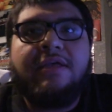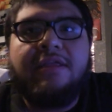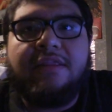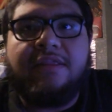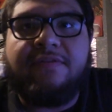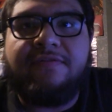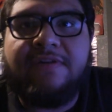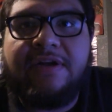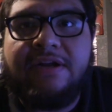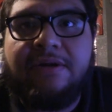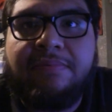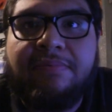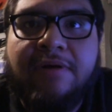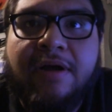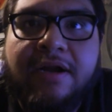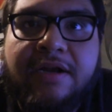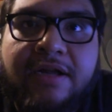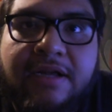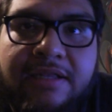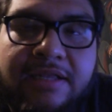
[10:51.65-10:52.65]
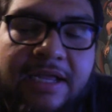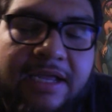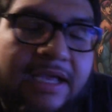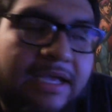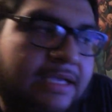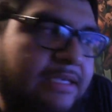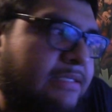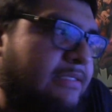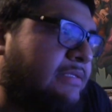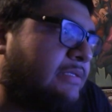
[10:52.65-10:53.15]
the final product, I
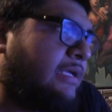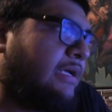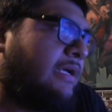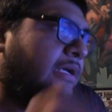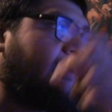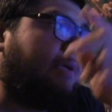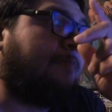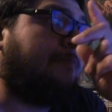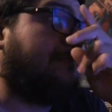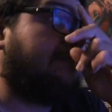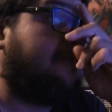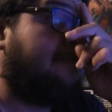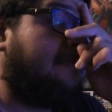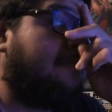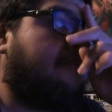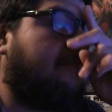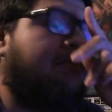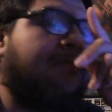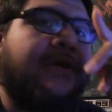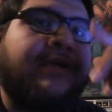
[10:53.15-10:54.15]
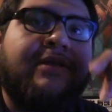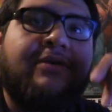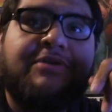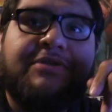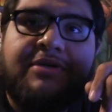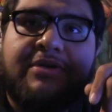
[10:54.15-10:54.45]
guess. But